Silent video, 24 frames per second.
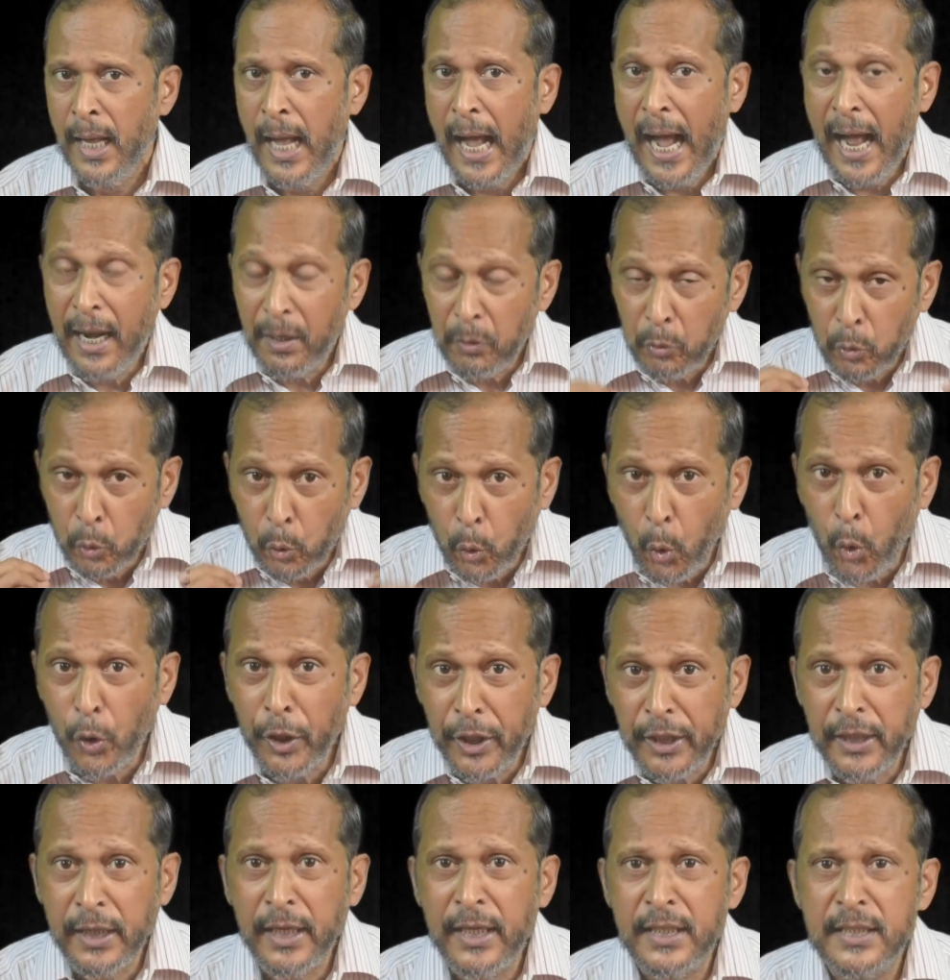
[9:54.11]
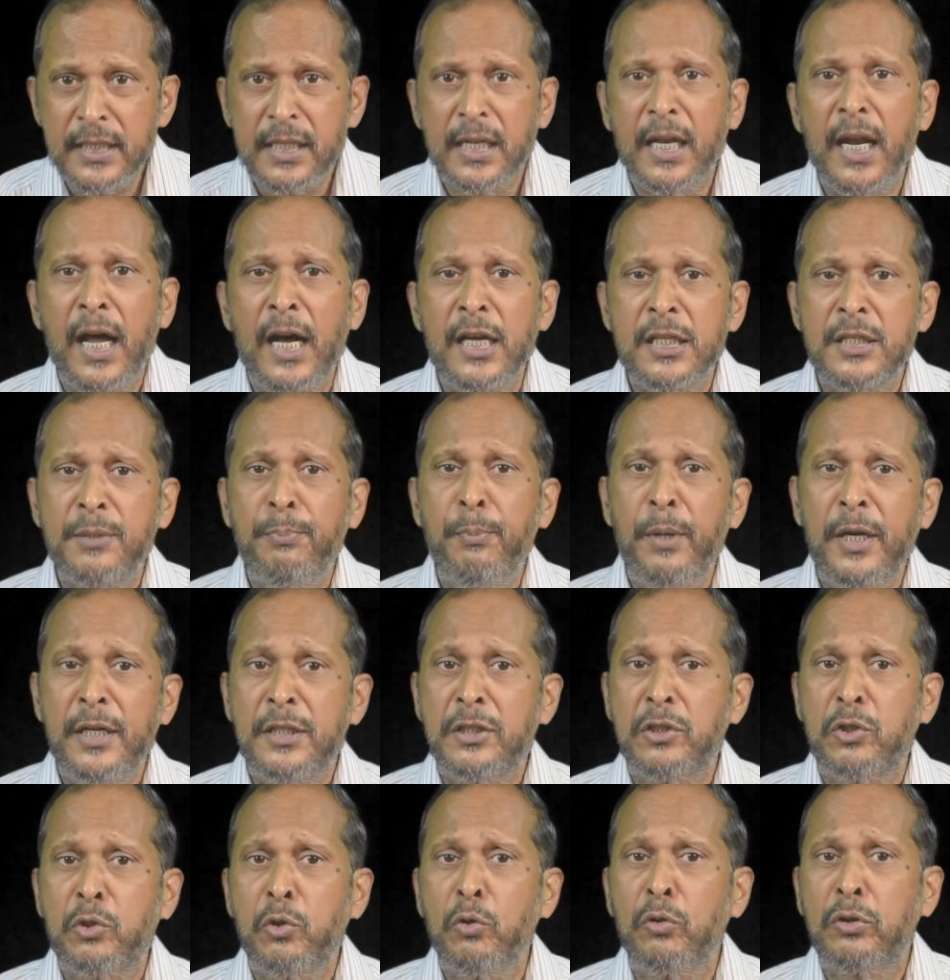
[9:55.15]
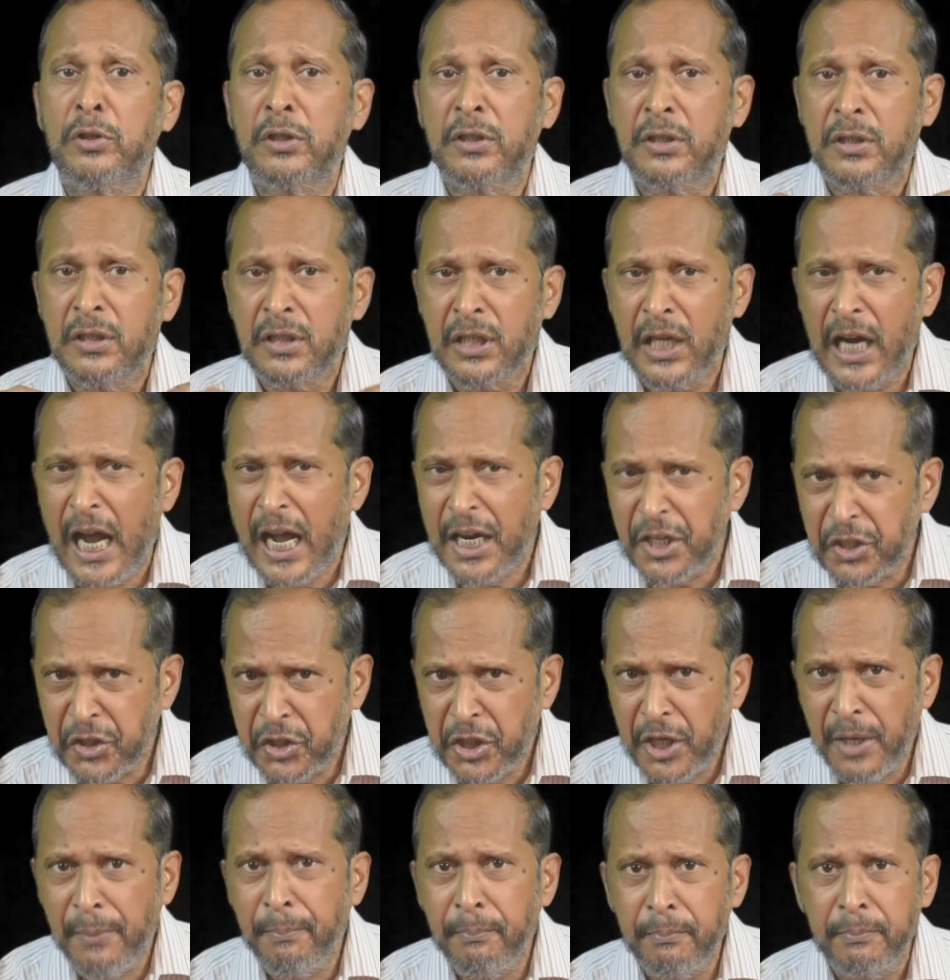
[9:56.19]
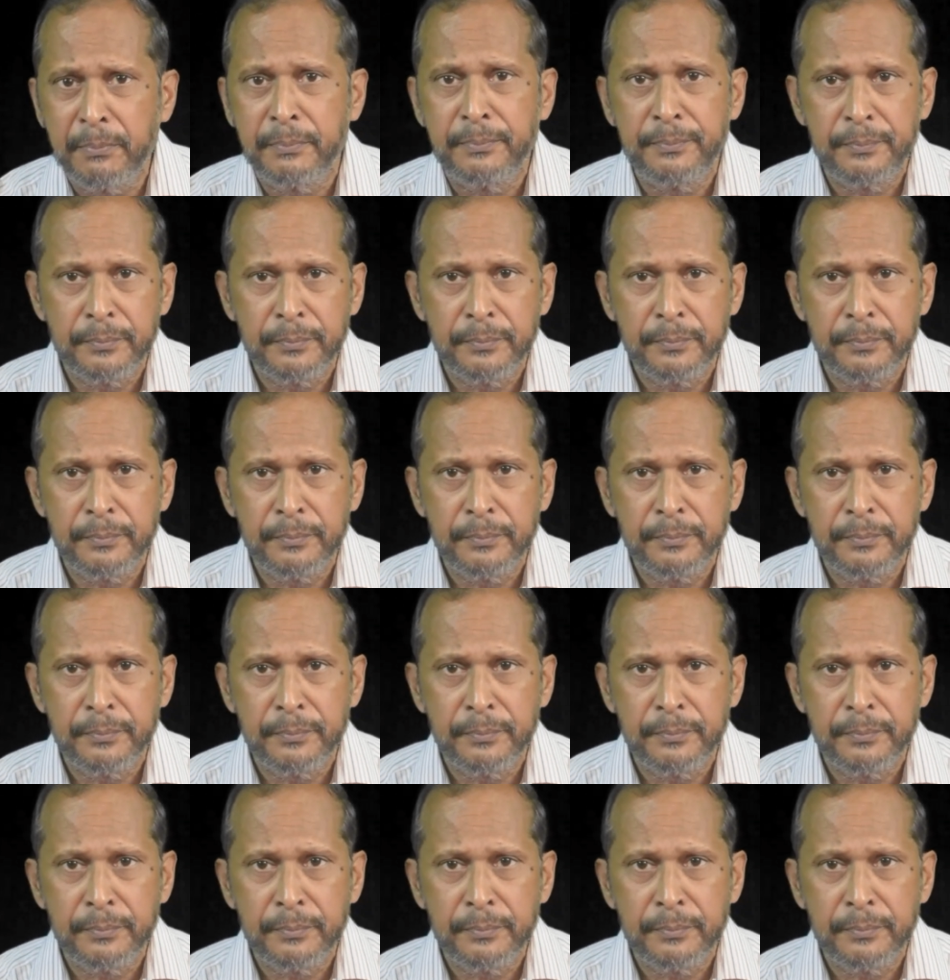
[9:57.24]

and goading his classmates to thrash him,